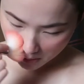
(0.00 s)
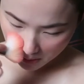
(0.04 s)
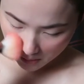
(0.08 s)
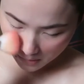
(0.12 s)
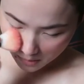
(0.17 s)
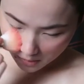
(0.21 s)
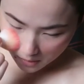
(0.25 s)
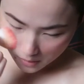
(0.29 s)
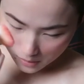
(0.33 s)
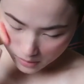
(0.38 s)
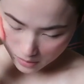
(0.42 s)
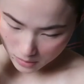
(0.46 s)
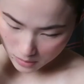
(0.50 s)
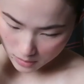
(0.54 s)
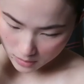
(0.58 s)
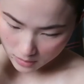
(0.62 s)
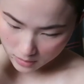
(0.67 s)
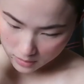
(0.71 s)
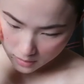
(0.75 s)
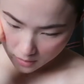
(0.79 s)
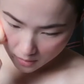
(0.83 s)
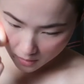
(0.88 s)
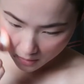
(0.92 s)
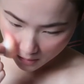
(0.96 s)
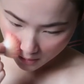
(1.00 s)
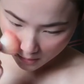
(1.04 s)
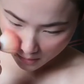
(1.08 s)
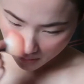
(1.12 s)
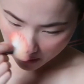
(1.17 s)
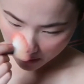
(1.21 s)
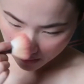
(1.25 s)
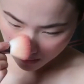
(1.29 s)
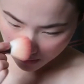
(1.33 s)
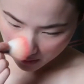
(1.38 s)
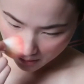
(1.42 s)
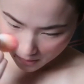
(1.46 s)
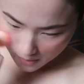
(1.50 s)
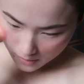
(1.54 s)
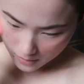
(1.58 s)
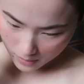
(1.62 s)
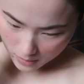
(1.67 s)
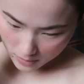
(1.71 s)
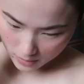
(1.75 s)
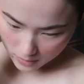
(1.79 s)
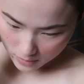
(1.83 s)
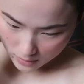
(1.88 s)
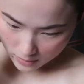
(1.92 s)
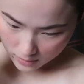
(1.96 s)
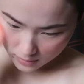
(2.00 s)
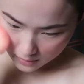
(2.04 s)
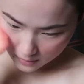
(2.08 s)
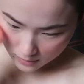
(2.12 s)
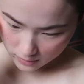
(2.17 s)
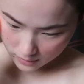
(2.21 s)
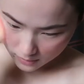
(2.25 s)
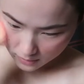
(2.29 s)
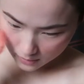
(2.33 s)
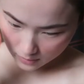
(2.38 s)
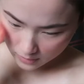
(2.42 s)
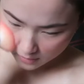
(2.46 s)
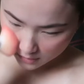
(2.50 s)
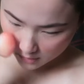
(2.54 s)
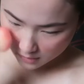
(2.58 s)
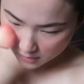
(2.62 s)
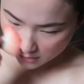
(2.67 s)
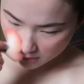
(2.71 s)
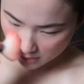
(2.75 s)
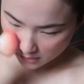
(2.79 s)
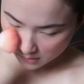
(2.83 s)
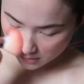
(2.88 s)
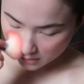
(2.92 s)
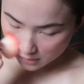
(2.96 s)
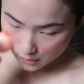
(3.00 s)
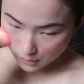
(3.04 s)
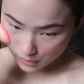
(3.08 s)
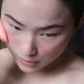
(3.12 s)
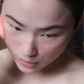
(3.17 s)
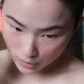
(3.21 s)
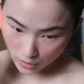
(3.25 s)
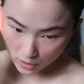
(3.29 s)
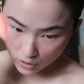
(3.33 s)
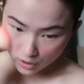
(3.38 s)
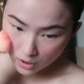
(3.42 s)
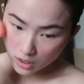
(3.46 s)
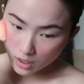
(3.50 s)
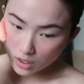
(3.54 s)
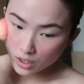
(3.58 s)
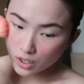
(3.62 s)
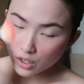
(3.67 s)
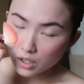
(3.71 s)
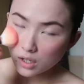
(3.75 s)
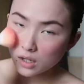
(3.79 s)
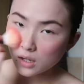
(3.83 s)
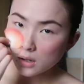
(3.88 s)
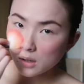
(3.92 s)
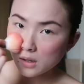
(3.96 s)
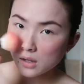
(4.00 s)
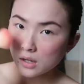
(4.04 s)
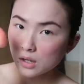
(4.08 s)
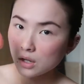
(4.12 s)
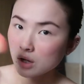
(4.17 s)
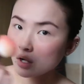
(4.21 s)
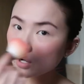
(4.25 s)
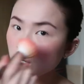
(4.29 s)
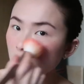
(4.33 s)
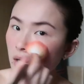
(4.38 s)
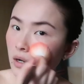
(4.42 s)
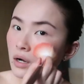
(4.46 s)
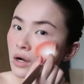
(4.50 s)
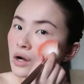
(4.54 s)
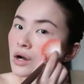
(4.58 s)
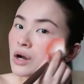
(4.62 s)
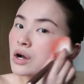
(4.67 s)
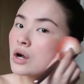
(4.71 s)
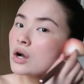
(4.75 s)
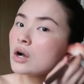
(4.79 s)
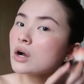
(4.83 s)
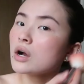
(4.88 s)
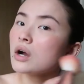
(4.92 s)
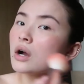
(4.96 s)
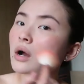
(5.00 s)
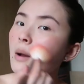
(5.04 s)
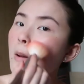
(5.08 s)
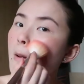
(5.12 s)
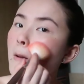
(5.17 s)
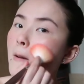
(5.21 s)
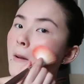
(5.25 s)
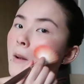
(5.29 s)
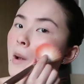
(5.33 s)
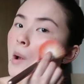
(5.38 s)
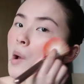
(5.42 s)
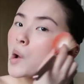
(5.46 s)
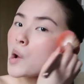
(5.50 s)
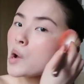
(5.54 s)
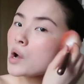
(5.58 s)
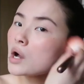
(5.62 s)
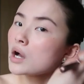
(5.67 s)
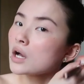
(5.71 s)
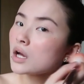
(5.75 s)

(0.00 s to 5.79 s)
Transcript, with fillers: But in terms of the look itself, there are definitely a lot of makeup tutorial videos I have up already that are pretty close to this,